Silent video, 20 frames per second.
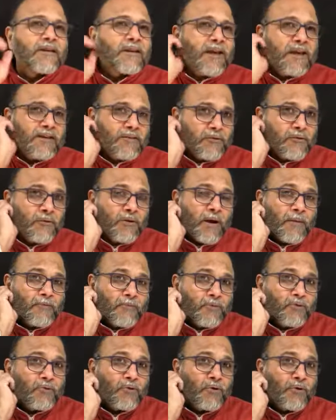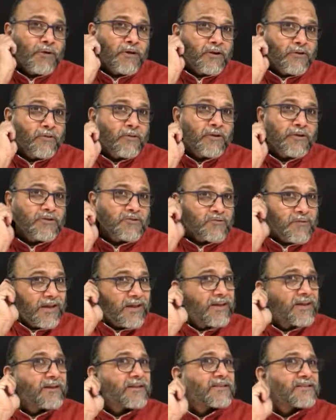Can you come to know ignorance
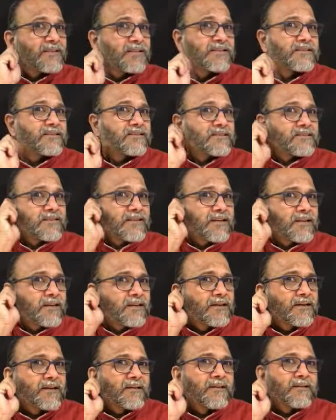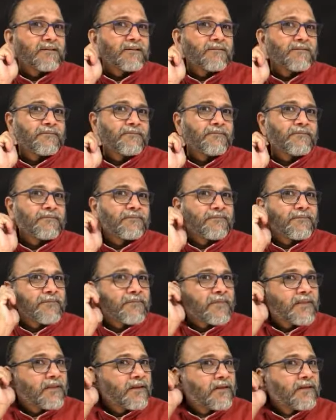while it is existing? No.
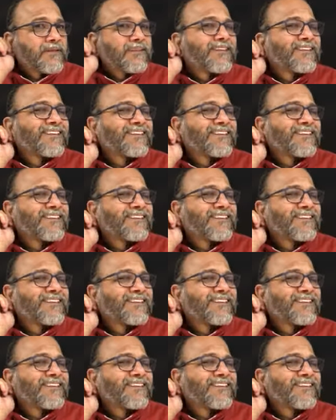no.